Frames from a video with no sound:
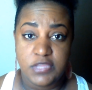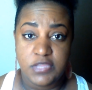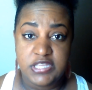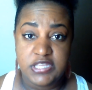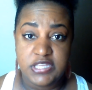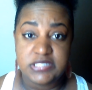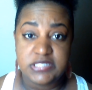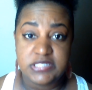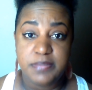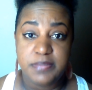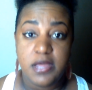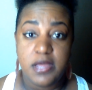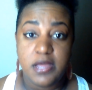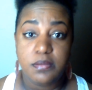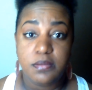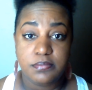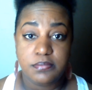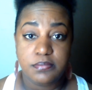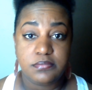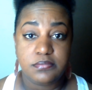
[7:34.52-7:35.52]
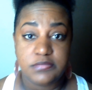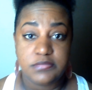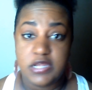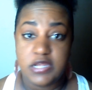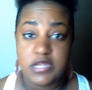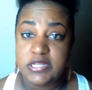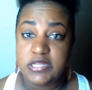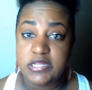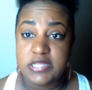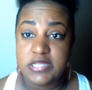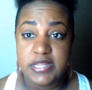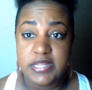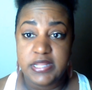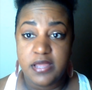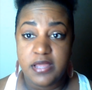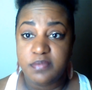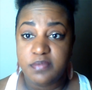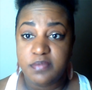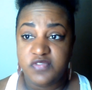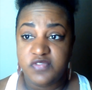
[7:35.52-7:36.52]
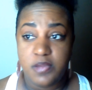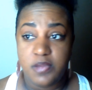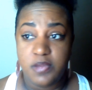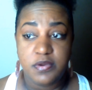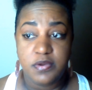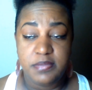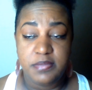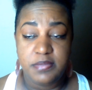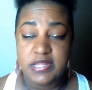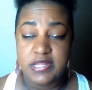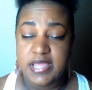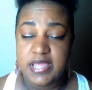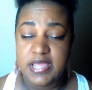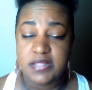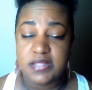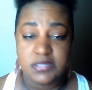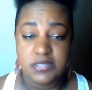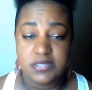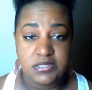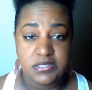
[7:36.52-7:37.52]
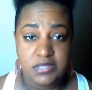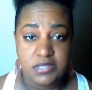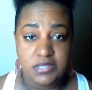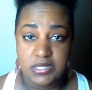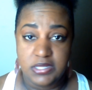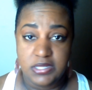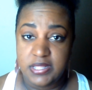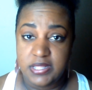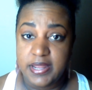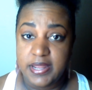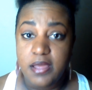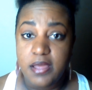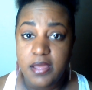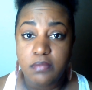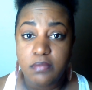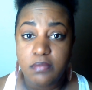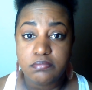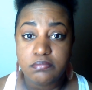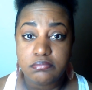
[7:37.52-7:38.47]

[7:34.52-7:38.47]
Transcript: Get some help. Y'all need to get help. If y'all want to be together, get that help.